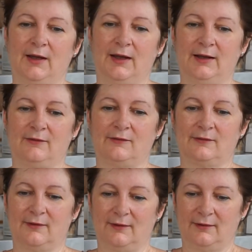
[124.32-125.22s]

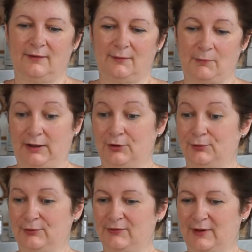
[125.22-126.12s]
it's a main
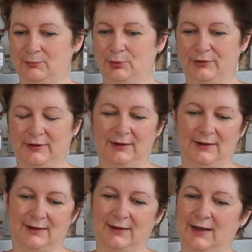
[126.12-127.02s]
course and pudding
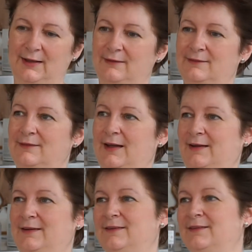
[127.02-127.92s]
and cakes
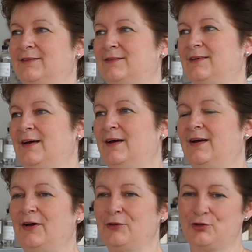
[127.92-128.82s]
and
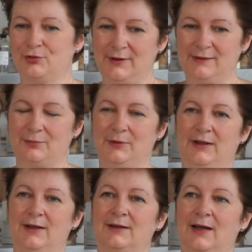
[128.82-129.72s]
other treats with
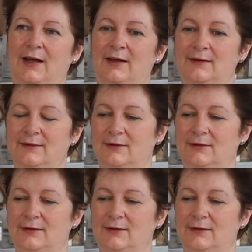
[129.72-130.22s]
it, and a